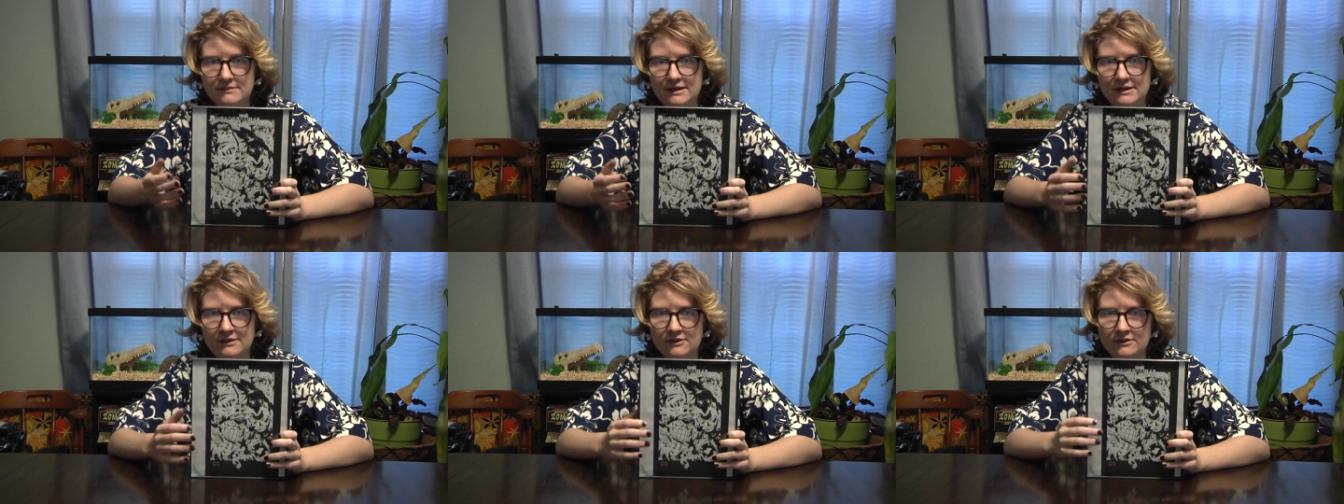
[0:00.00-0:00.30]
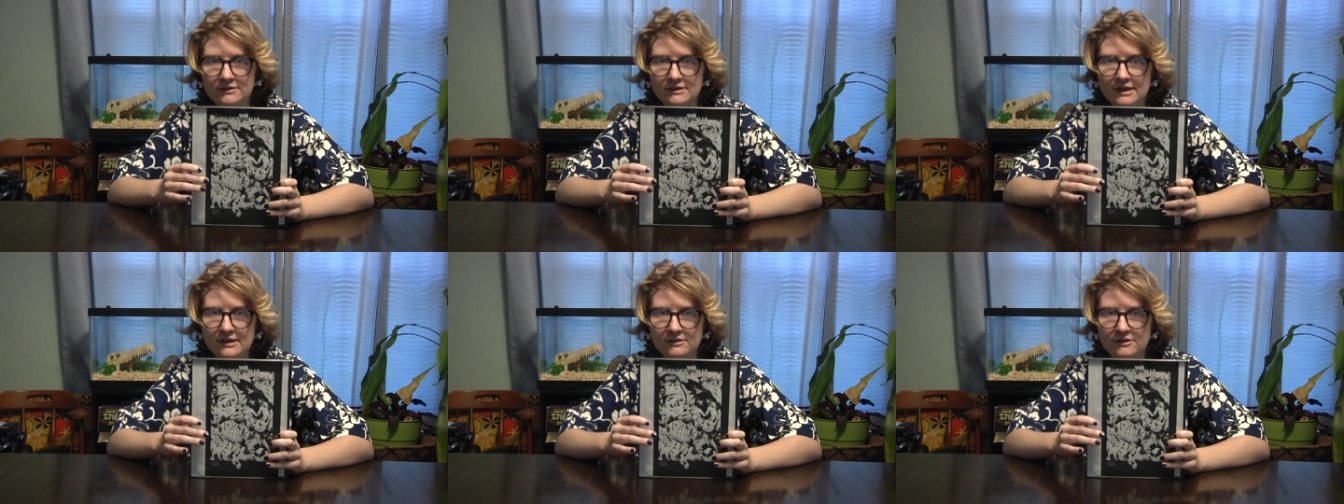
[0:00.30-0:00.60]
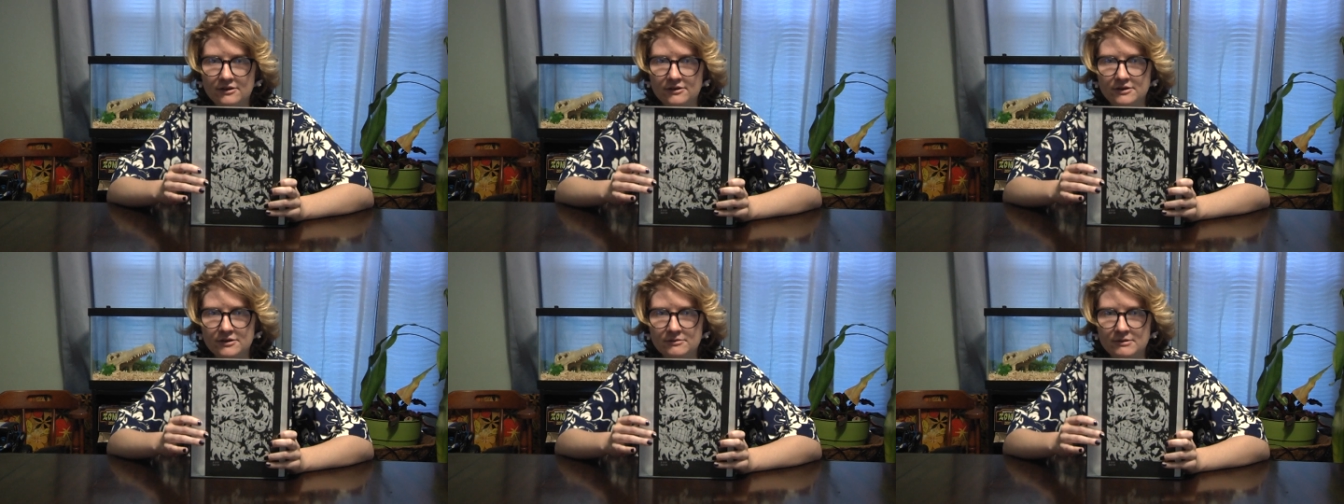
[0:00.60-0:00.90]
I learned that
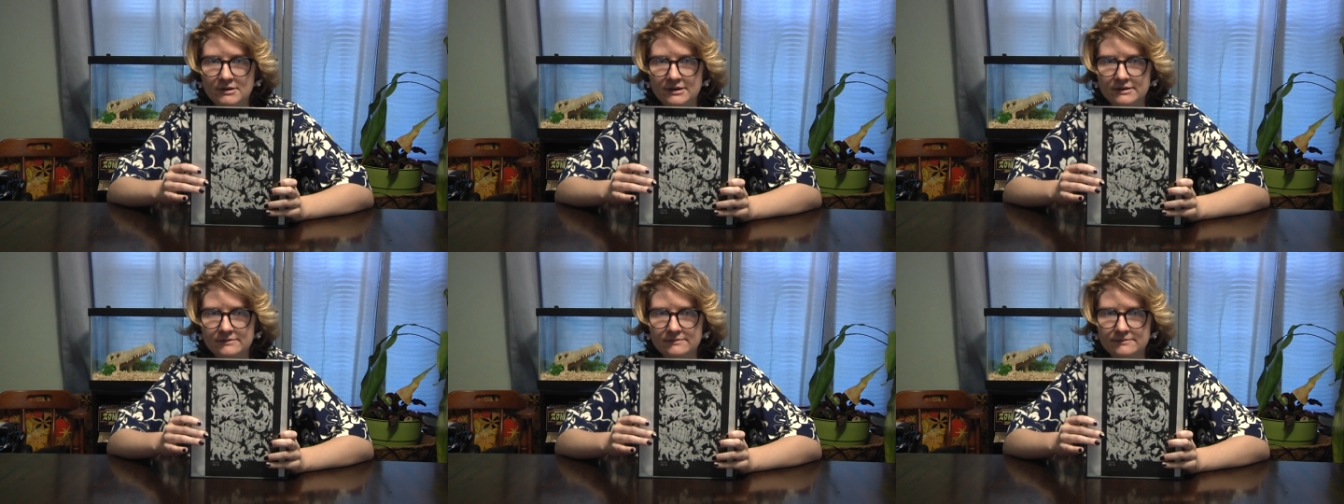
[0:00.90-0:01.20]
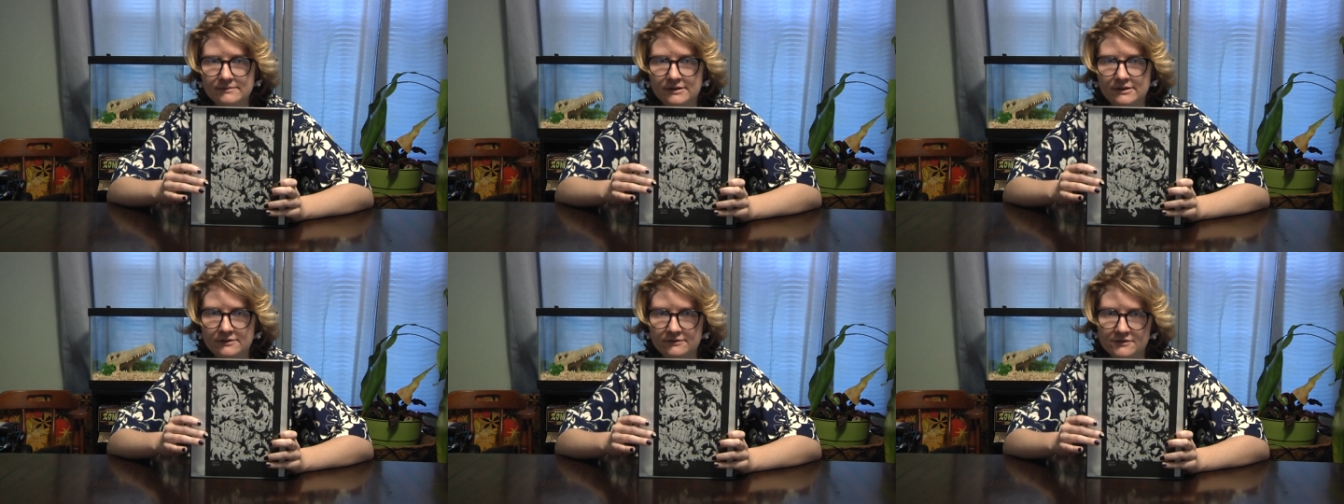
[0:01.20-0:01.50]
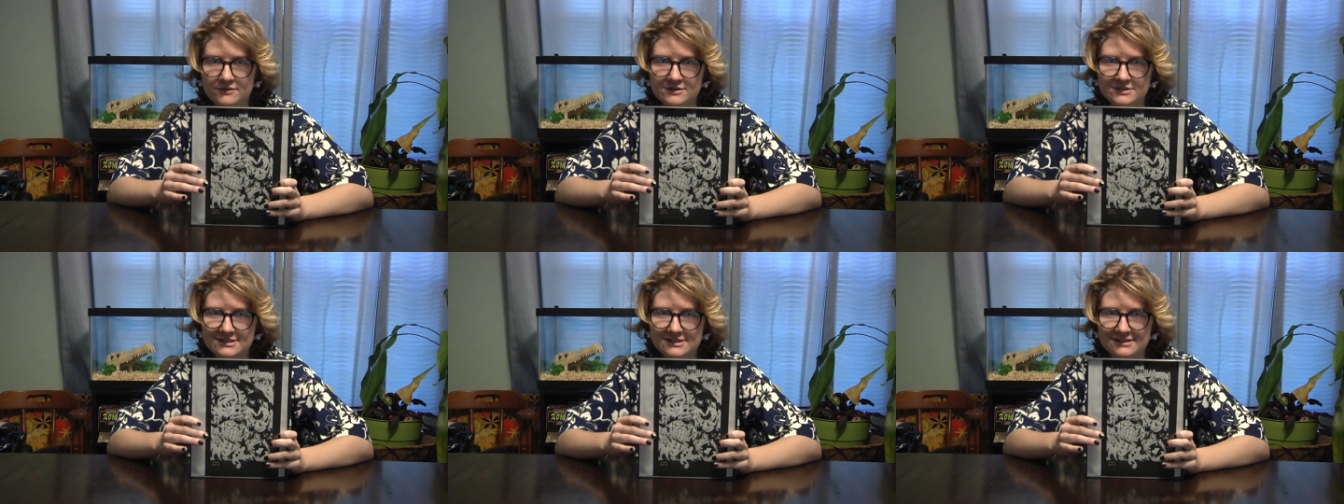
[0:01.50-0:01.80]
the hard way,
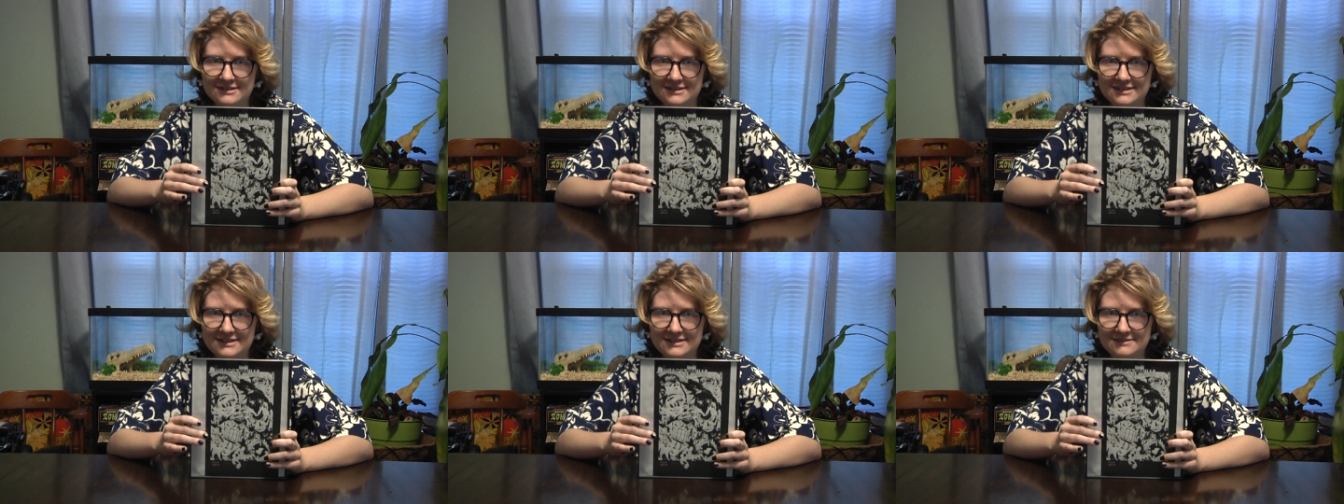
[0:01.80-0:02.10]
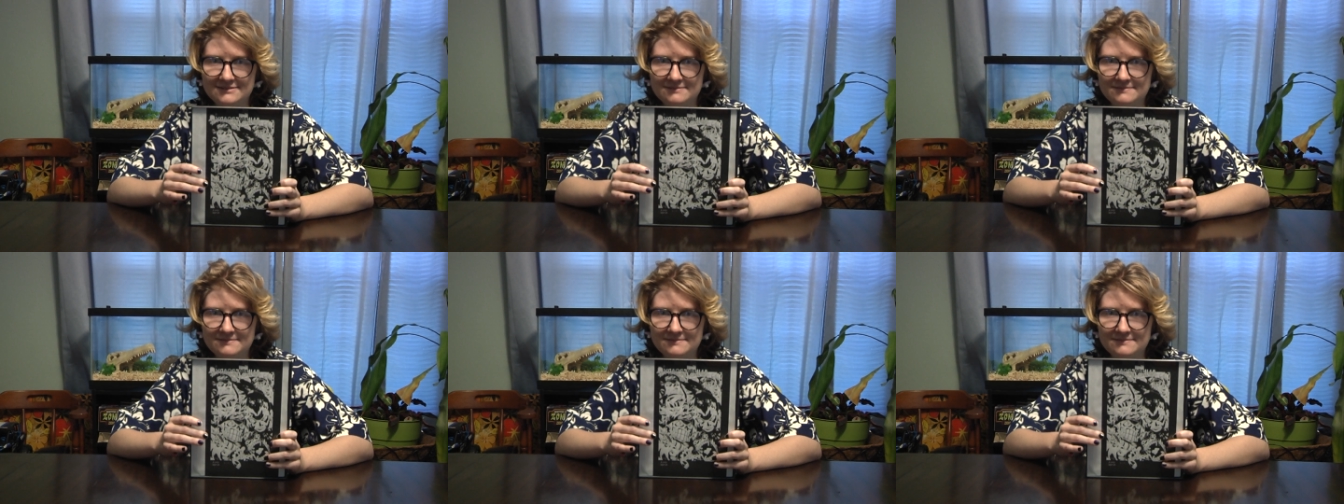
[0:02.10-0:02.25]
unfortunately.